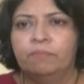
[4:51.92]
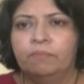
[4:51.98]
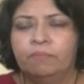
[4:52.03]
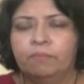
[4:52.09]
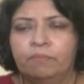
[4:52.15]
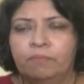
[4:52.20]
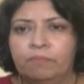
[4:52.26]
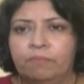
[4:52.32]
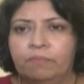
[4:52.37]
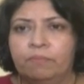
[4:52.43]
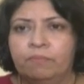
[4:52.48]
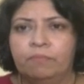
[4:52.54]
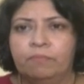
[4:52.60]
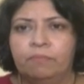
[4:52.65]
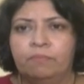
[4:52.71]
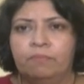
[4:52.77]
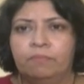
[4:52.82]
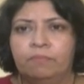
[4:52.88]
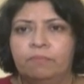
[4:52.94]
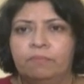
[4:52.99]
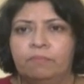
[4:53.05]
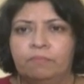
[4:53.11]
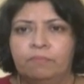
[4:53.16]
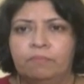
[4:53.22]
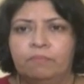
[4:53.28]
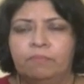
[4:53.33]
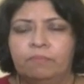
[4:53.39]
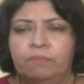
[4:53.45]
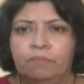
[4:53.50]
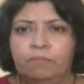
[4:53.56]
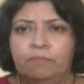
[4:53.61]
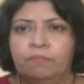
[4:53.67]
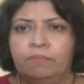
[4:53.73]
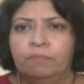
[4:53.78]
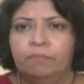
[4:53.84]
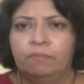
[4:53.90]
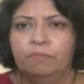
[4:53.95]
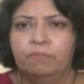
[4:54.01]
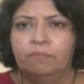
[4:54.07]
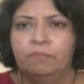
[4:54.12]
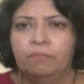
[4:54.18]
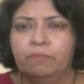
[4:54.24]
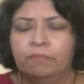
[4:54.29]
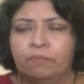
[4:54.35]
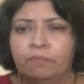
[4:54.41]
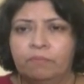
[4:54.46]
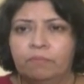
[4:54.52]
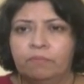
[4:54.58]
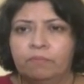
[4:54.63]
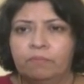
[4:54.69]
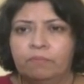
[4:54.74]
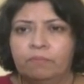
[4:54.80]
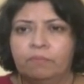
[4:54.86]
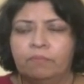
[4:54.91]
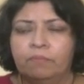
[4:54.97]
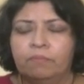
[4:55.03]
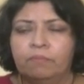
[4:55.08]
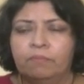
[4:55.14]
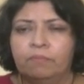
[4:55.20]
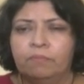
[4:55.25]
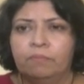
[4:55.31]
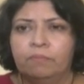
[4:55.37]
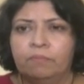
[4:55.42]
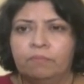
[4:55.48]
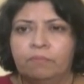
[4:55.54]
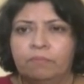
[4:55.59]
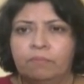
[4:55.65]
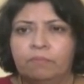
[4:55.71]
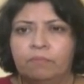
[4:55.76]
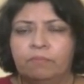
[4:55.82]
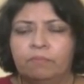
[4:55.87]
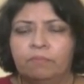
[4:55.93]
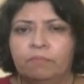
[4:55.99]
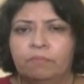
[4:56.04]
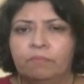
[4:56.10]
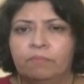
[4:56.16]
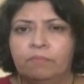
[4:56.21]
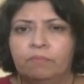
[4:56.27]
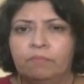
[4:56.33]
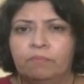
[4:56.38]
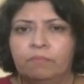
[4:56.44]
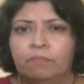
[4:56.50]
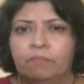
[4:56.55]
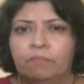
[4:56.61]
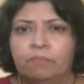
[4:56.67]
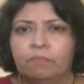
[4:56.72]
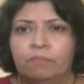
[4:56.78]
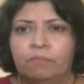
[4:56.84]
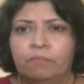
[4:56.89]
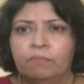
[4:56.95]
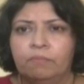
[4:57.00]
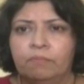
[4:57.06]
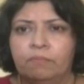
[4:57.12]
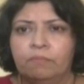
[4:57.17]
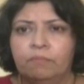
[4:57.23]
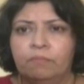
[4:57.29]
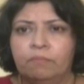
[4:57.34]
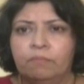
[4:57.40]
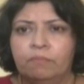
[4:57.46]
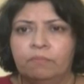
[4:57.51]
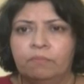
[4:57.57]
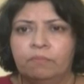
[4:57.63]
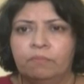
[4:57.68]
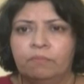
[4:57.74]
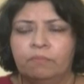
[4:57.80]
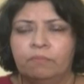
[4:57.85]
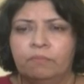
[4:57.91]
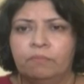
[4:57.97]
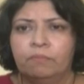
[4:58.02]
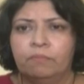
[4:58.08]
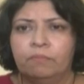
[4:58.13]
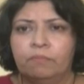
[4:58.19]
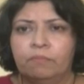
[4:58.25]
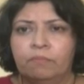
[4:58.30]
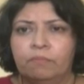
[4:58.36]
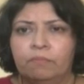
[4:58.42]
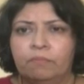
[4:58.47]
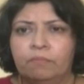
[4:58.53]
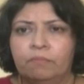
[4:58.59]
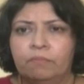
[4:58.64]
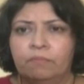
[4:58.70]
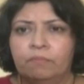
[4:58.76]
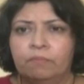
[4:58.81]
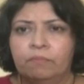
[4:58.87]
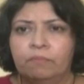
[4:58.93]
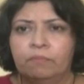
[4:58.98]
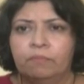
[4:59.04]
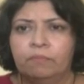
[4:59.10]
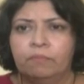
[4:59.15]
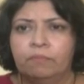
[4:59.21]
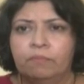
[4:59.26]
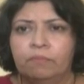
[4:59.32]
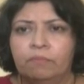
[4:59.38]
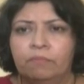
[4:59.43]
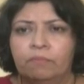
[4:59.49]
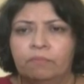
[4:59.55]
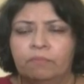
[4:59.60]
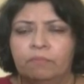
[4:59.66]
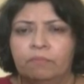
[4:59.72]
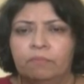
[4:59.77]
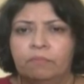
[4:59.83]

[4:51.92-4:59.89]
(silent)